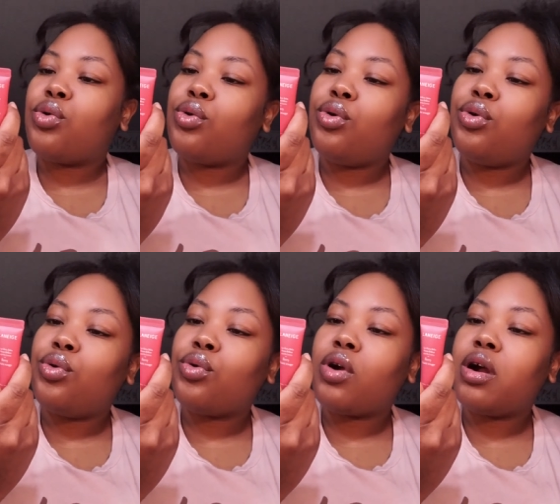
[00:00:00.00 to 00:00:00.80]

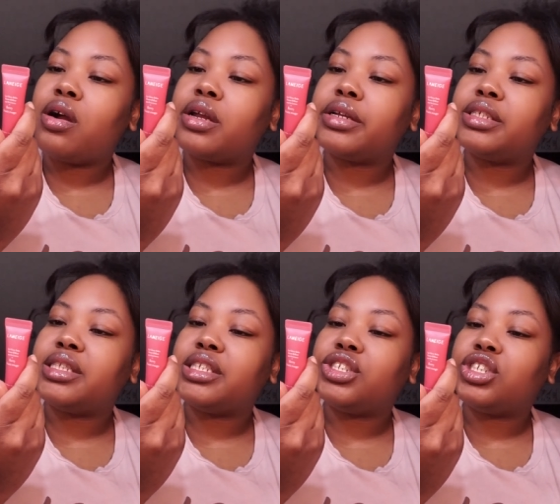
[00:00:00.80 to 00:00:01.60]
Alright. It
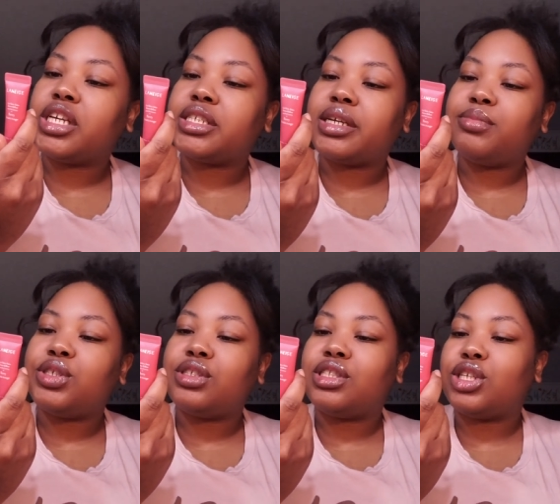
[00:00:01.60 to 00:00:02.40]
says your daytime
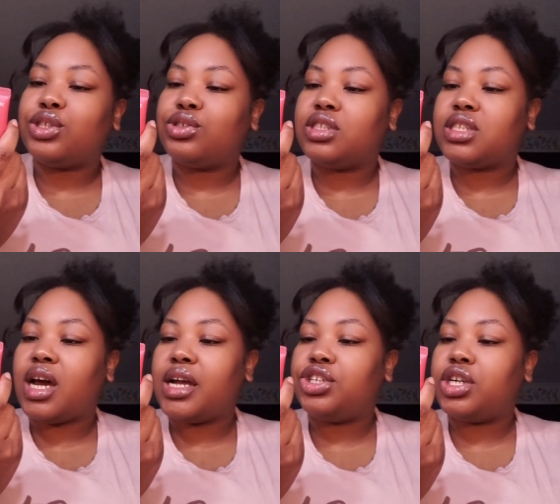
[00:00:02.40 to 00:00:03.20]
solution to
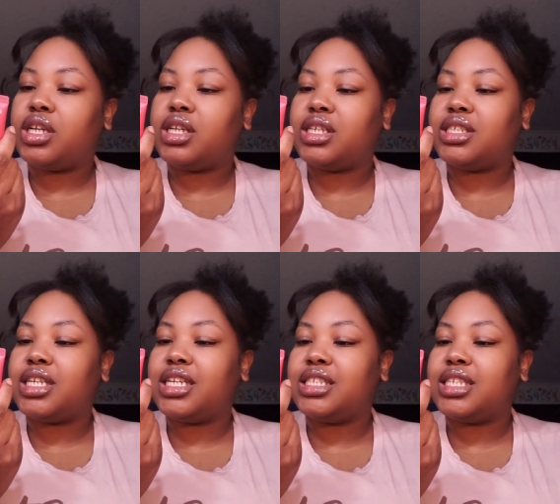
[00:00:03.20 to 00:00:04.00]
hydrated and
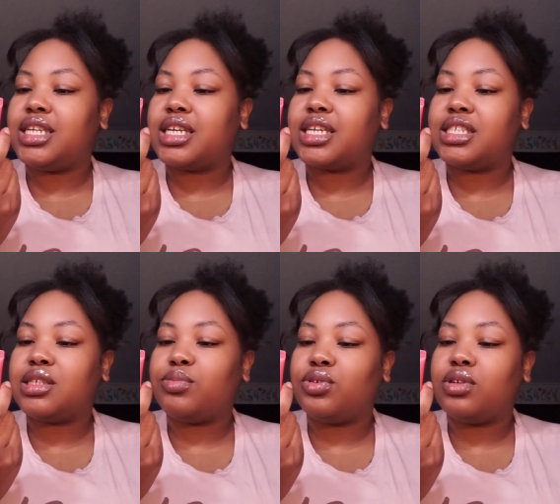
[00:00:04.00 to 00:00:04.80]
tinted
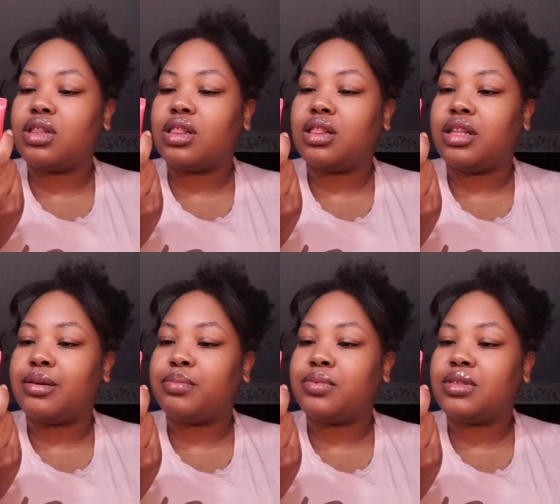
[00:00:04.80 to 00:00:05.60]
kissable
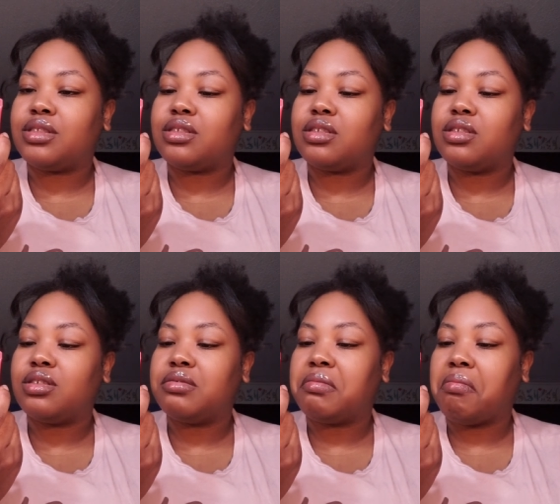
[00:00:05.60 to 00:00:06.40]
lips.
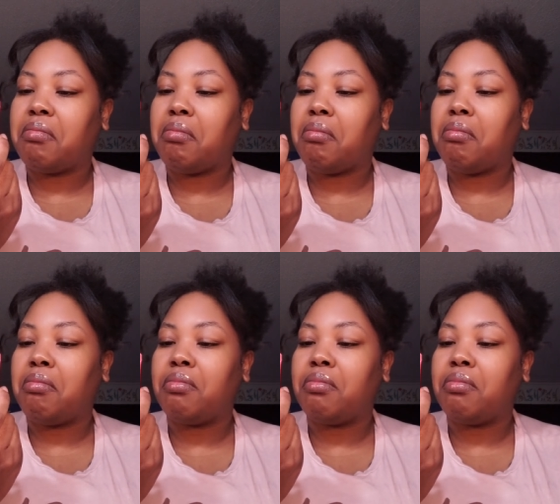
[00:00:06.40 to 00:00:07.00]
Hmm.